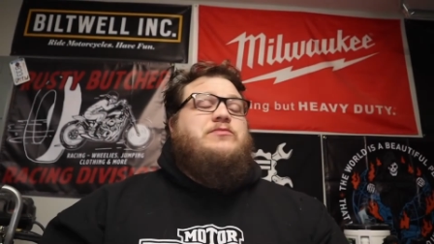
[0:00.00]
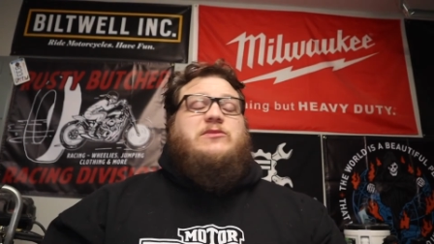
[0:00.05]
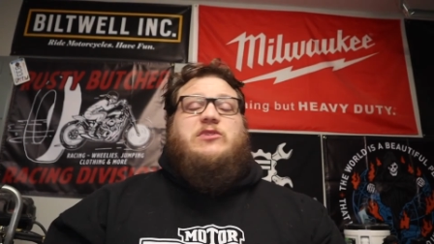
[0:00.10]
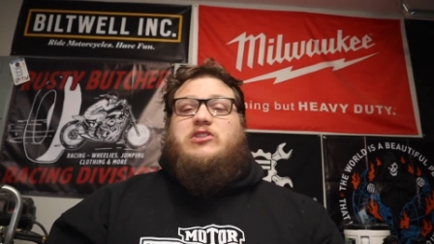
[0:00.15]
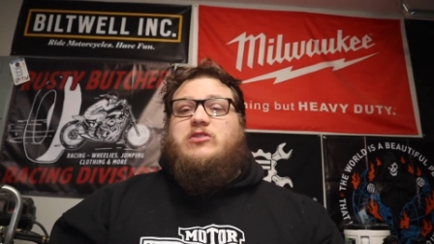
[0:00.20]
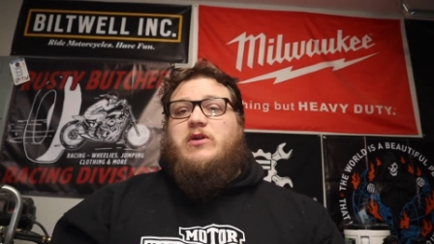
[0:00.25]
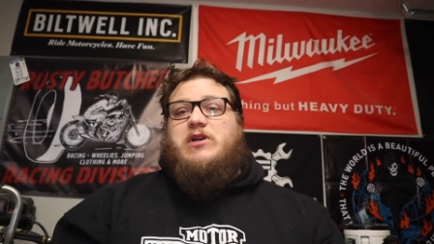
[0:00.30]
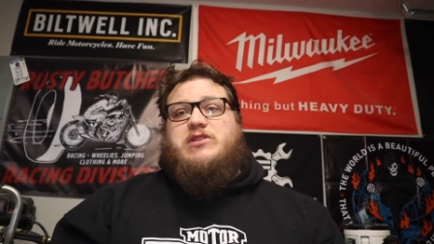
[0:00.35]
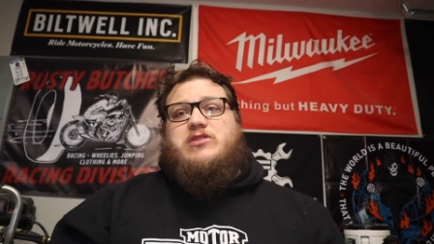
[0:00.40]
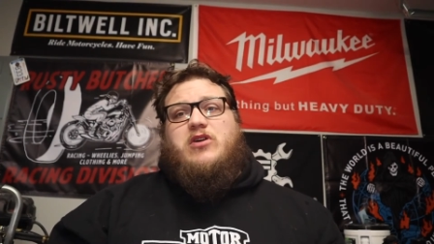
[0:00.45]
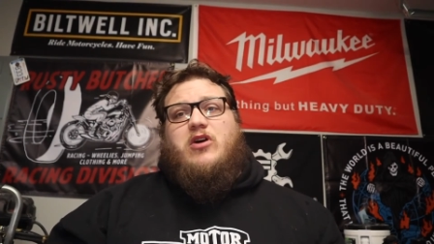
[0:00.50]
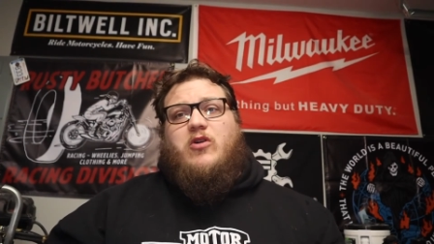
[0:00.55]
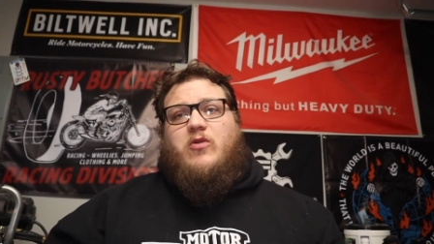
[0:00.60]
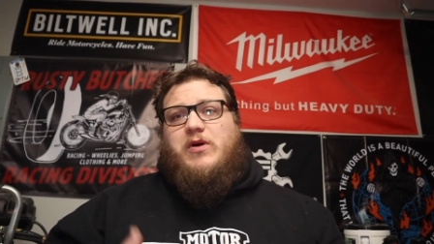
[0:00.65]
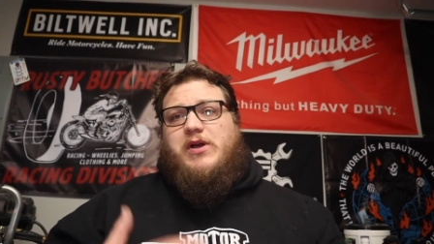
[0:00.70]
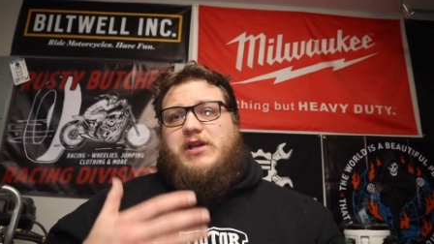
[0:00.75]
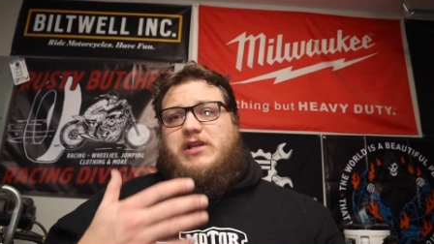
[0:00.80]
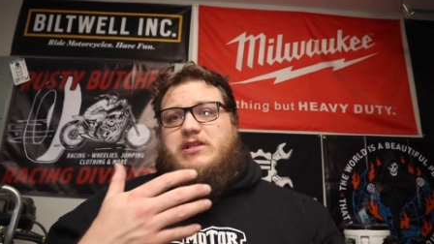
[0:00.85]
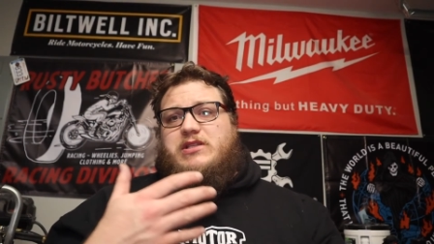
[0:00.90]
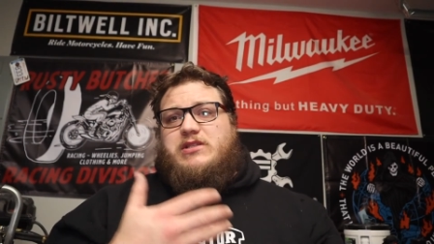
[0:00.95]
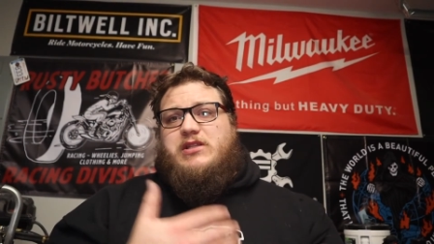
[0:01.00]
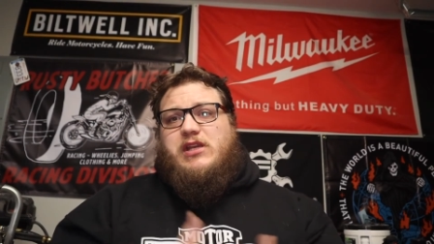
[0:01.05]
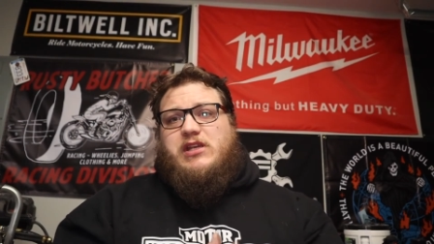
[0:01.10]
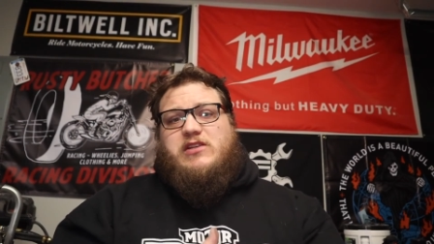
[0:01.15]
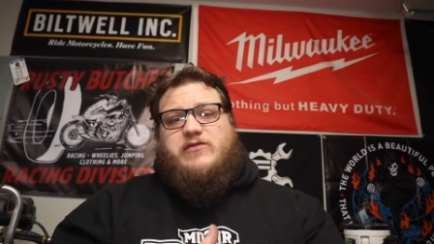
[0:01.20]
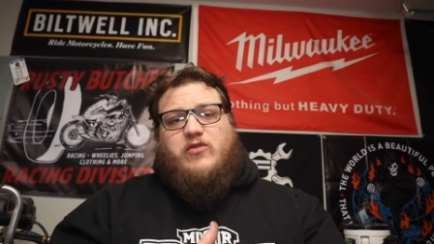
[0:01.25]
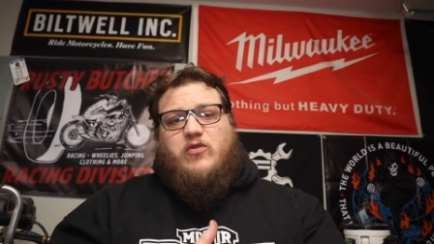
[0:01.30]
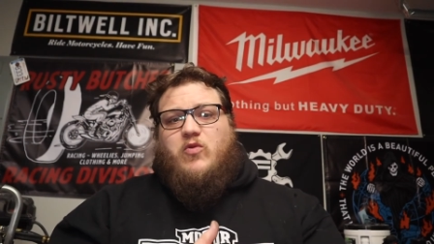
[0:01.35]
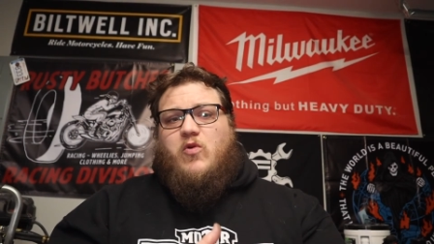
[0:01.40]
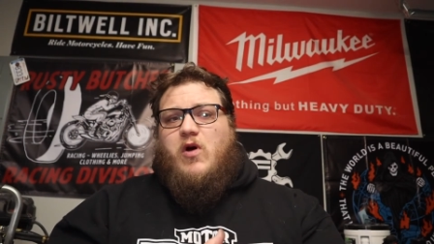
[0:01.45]
So as always,
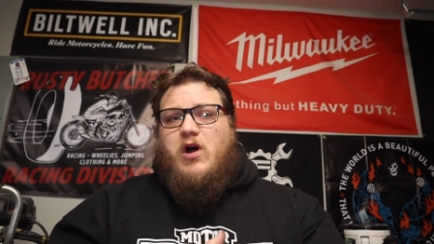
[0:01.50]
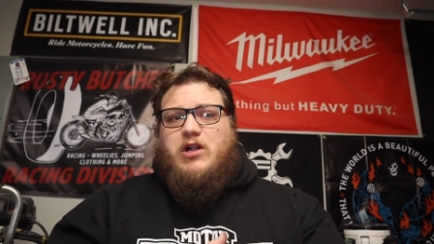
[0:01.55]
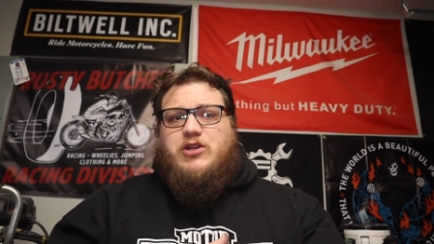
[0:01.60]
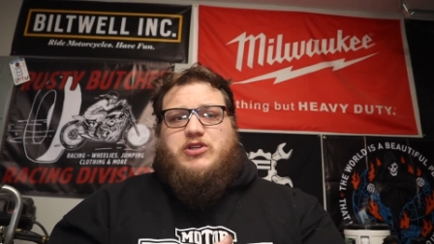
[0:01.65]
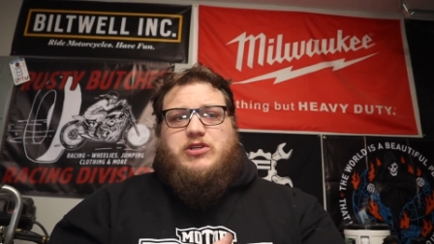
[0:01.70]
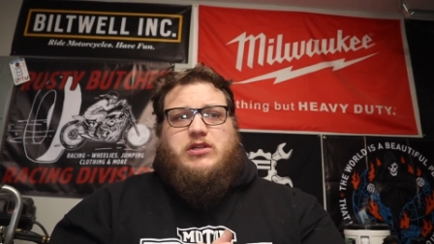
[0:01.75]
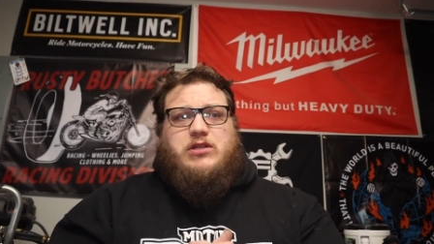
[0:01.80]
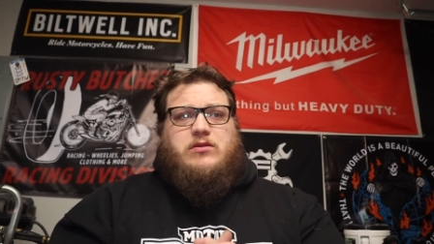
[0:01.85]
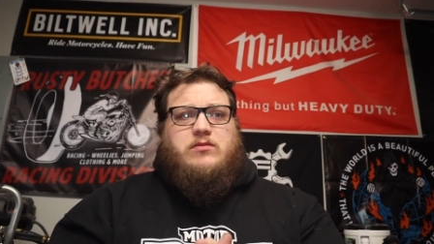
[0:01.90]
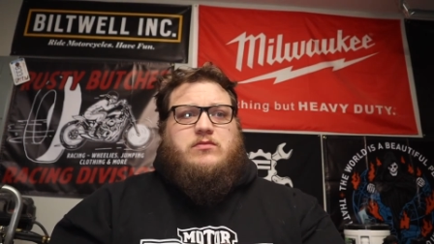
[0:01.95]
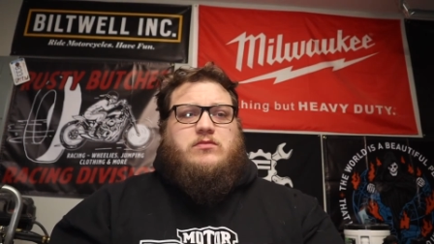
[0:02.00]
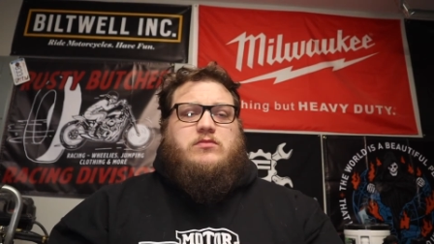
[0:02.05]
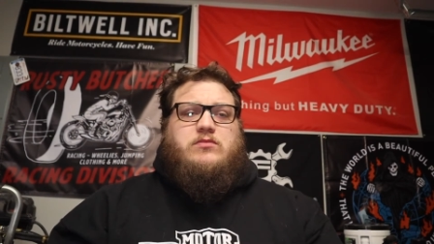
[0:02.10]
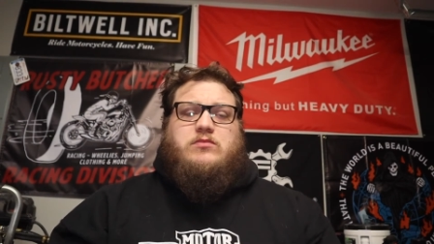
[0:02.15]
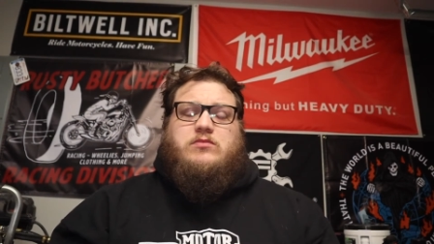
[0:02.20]
thanks for watching.